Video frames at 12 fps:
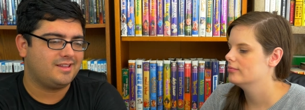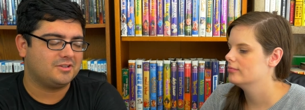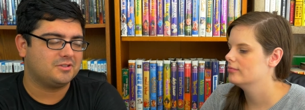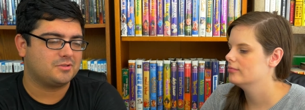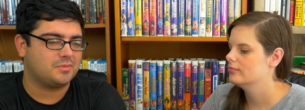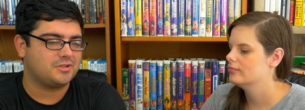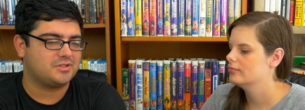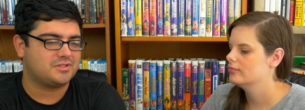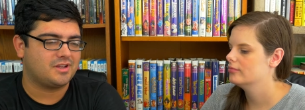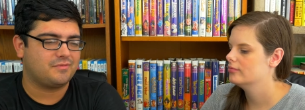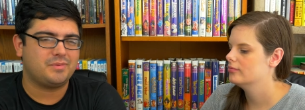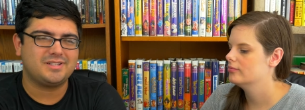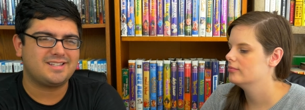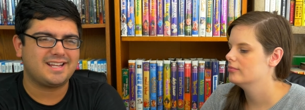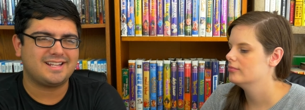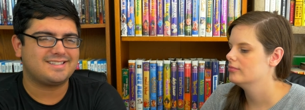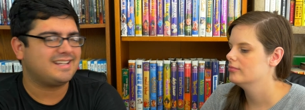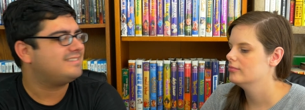Speaker 1: and there's a bunch of stuff. But
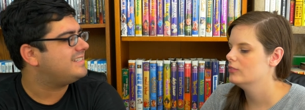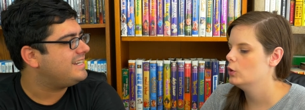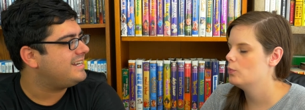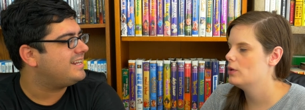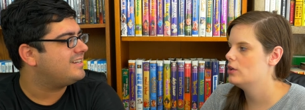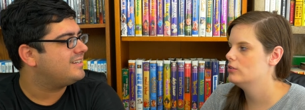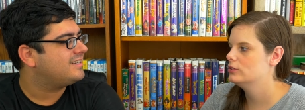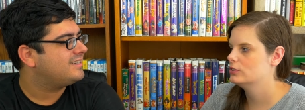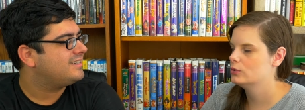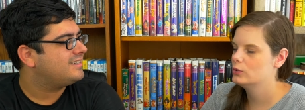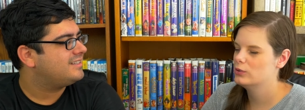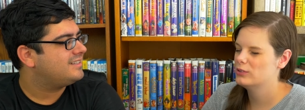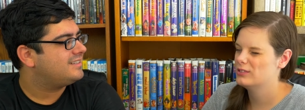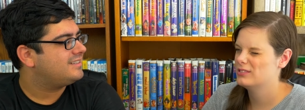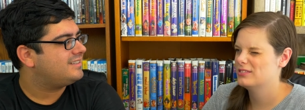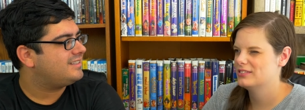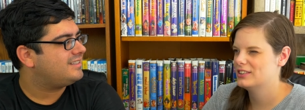it's like it's like teenage middle school.